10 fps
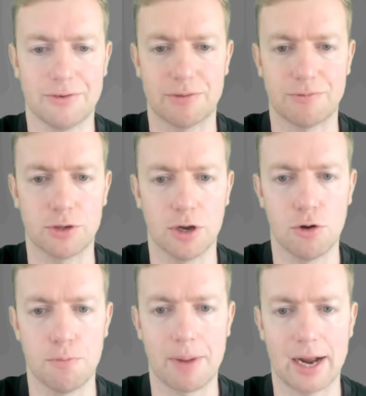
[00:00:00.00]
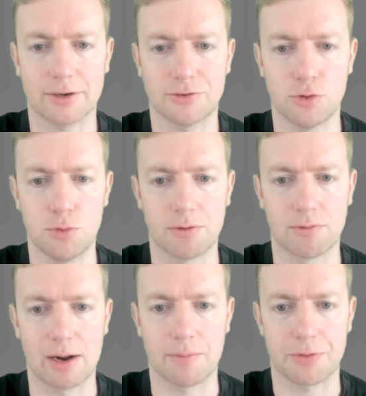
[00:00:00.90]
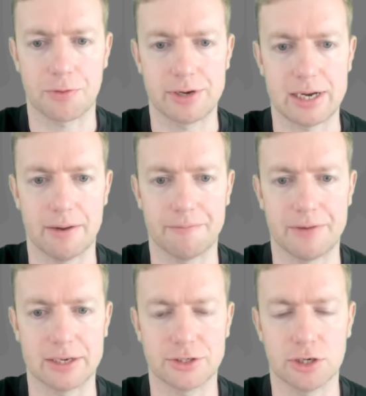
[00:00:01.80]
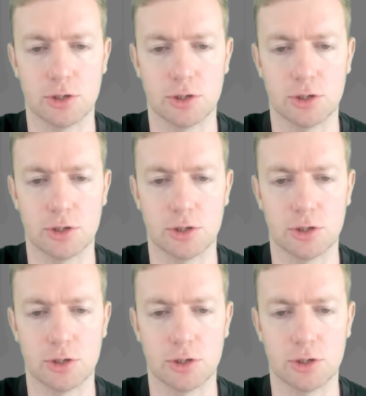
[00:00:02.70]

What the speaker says: If you go back to the round three fixture, it